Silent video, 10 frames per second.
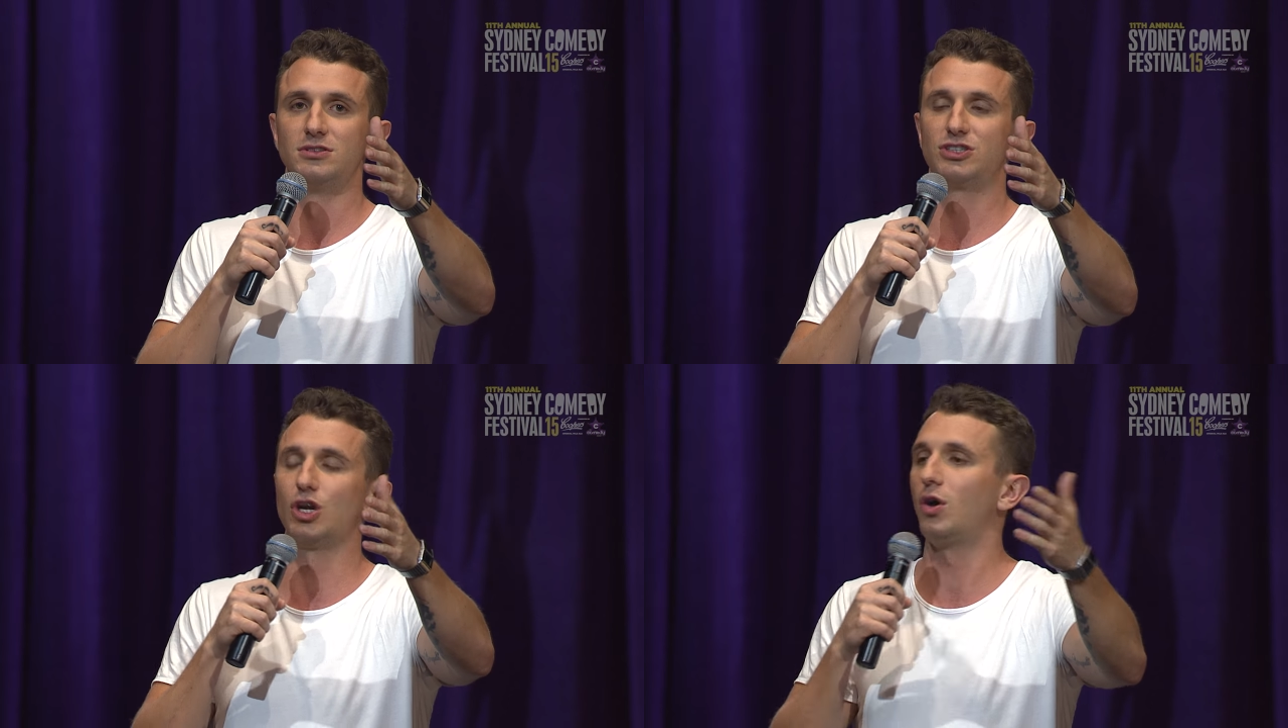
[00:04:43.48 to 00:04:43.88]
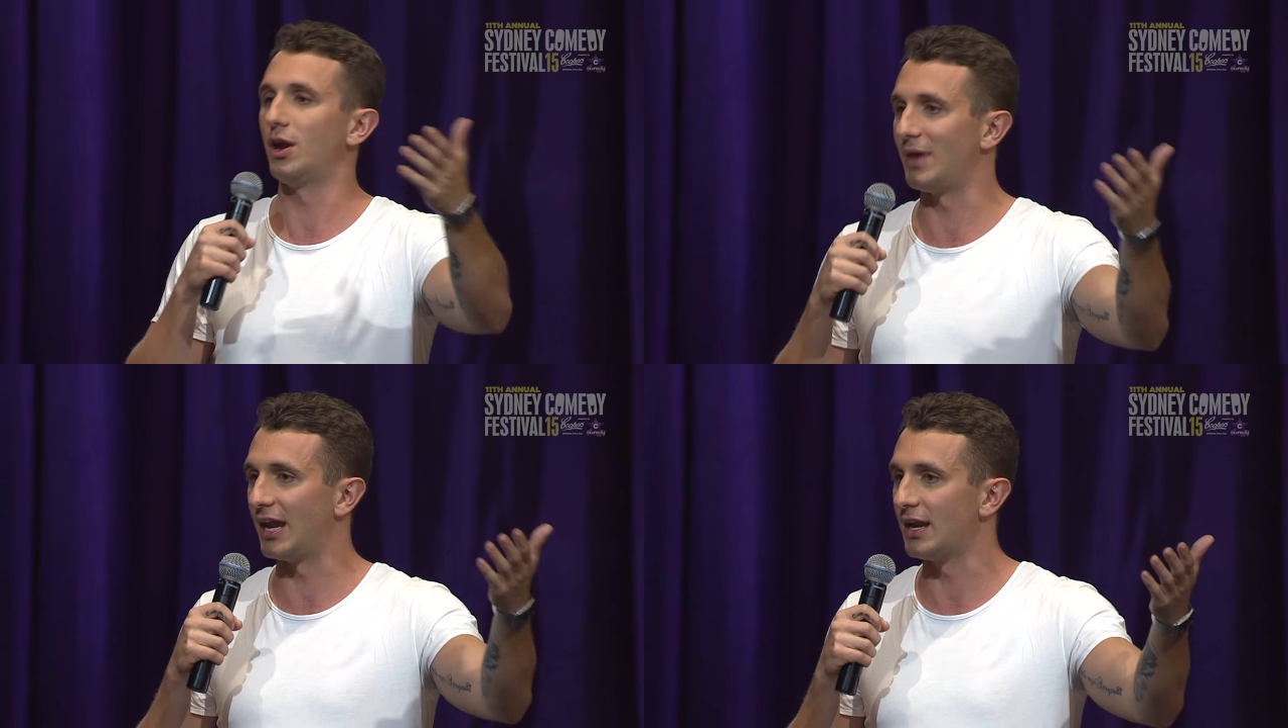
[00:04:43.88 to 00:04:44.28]
Do you know what
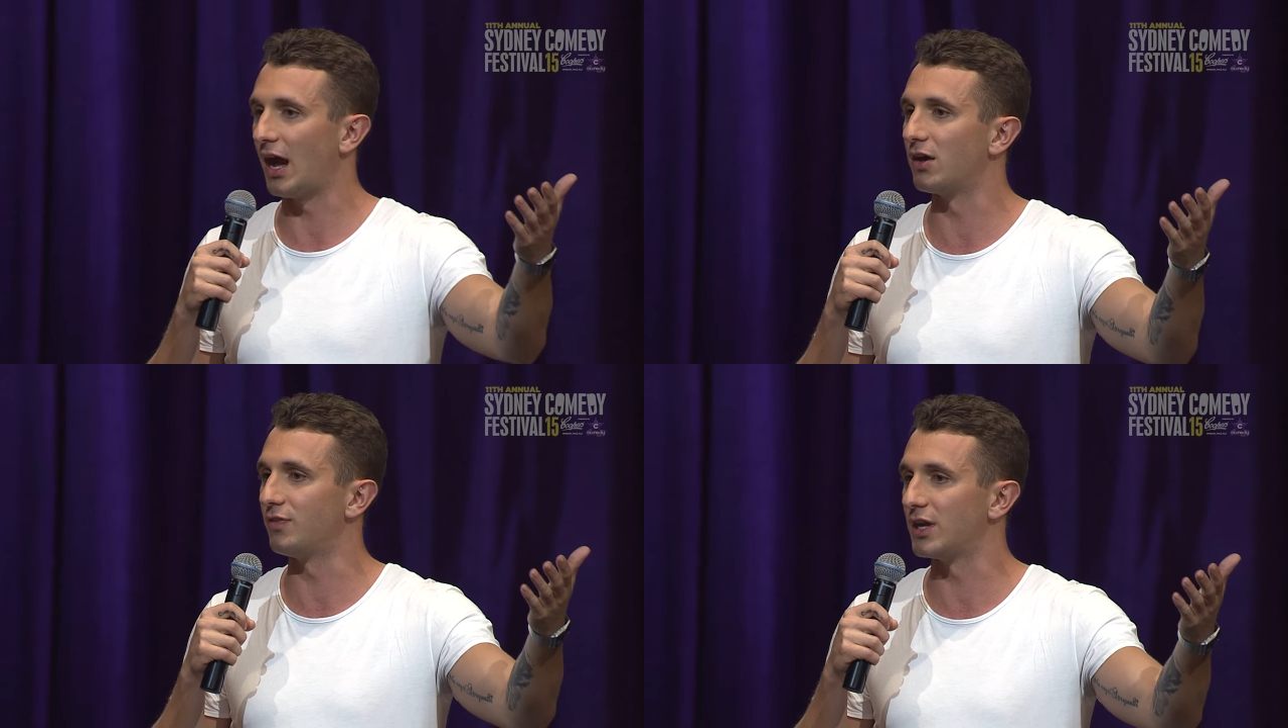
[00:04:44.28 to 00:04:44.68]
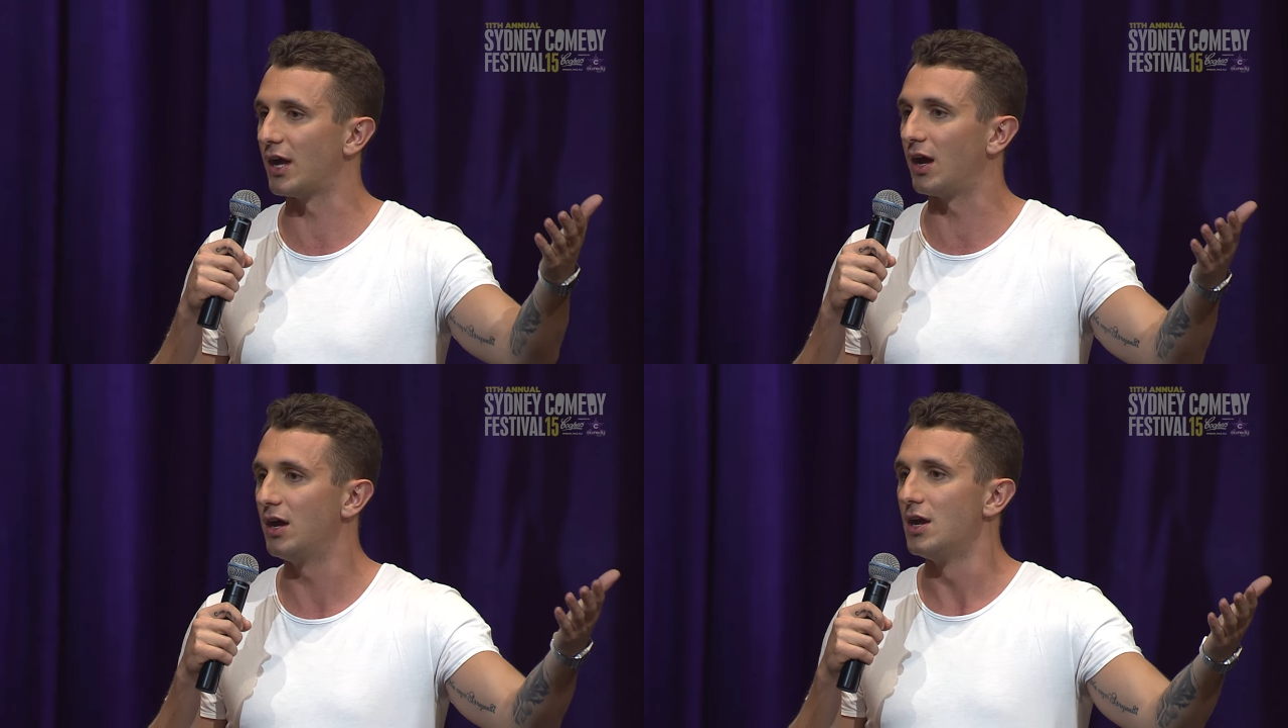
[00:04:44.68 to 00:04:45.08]
I mean? I live in
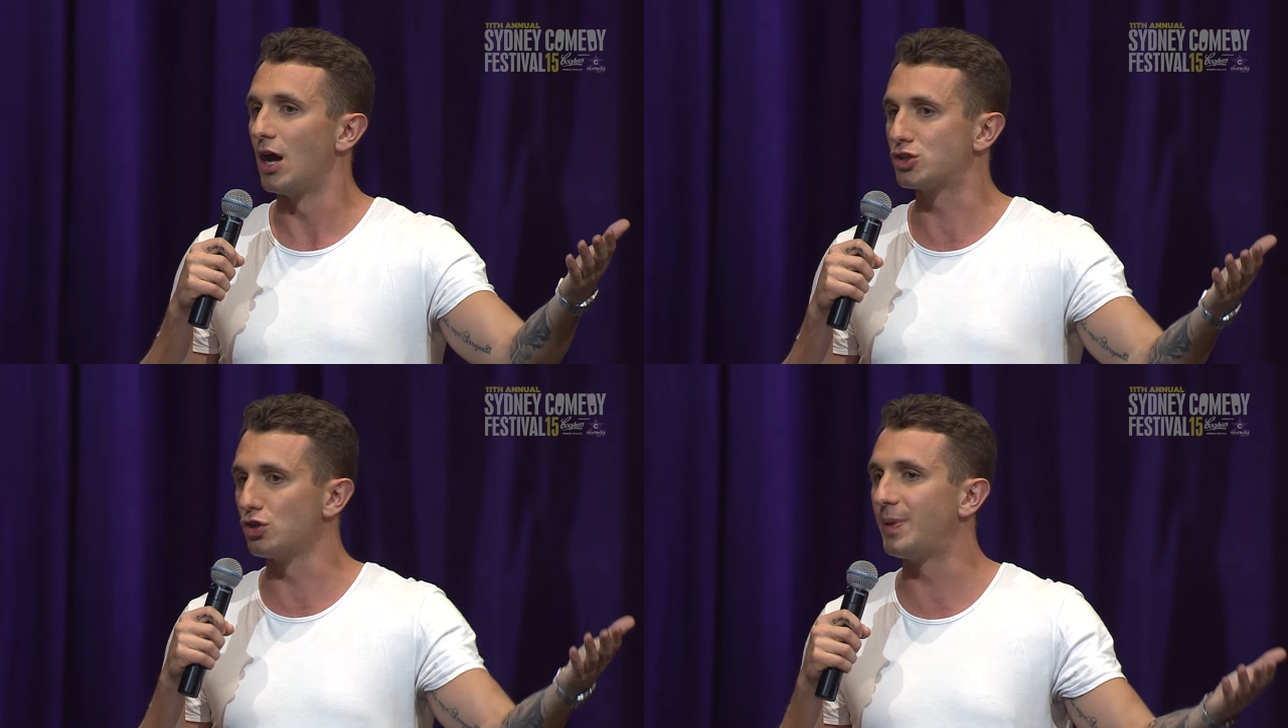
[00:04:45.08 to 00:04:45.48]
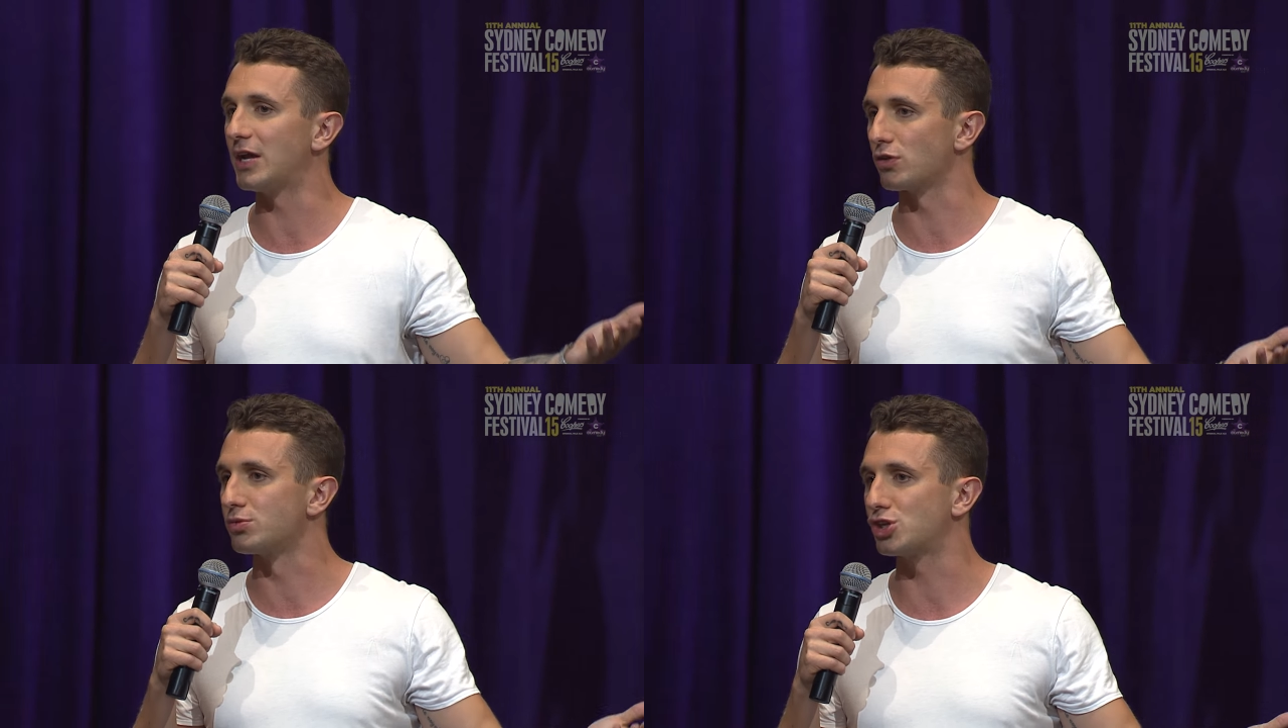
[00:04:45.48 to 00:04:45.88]
a, a
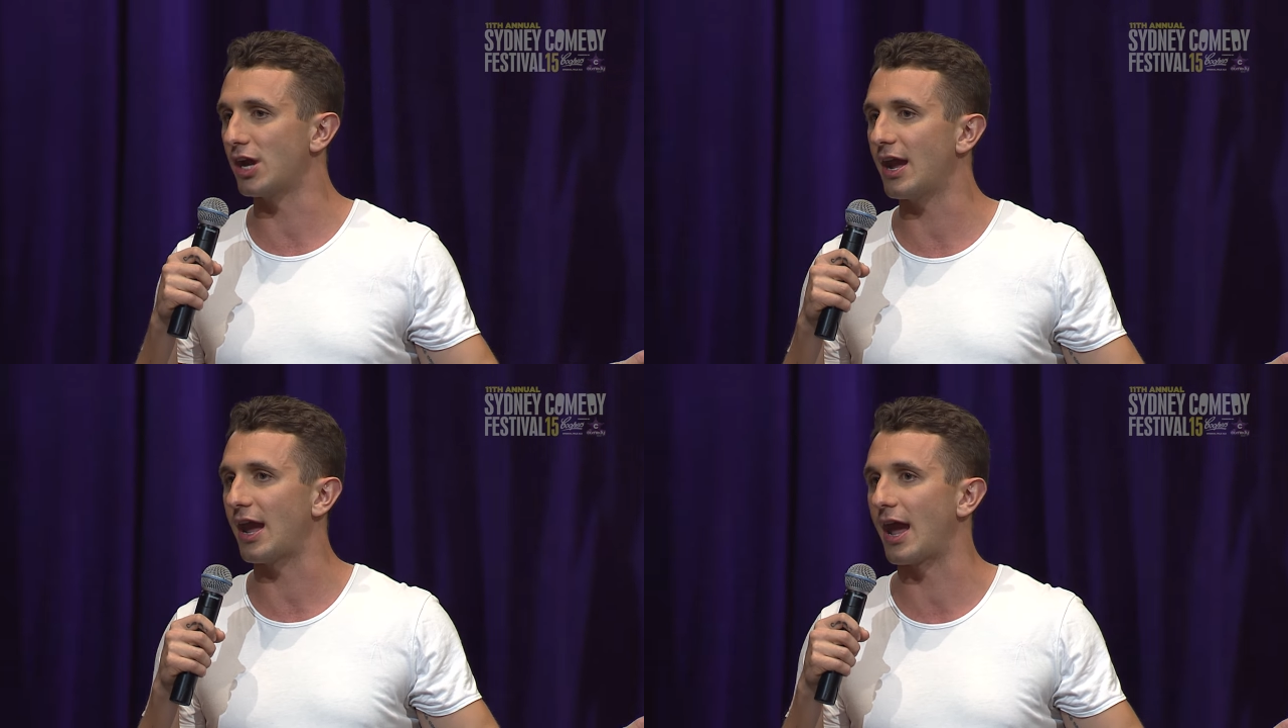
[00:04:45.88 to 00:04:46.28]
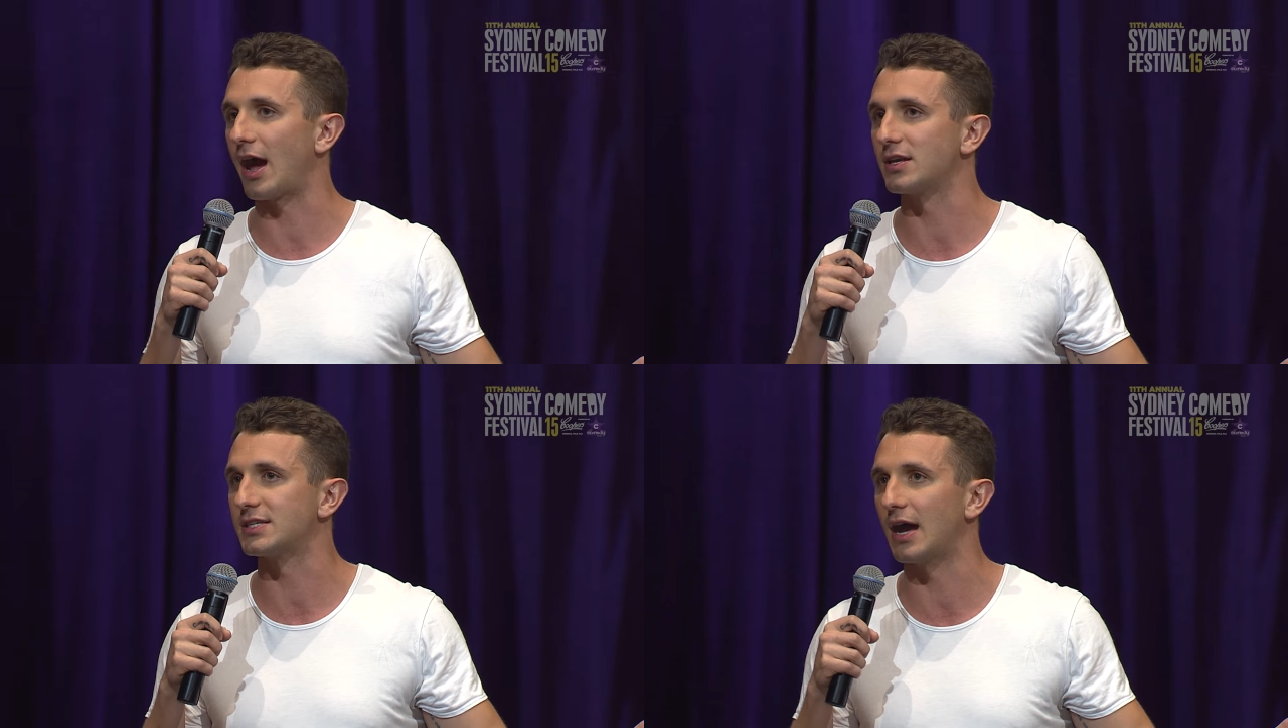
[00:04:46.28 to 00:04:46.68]
two-bedroom share house.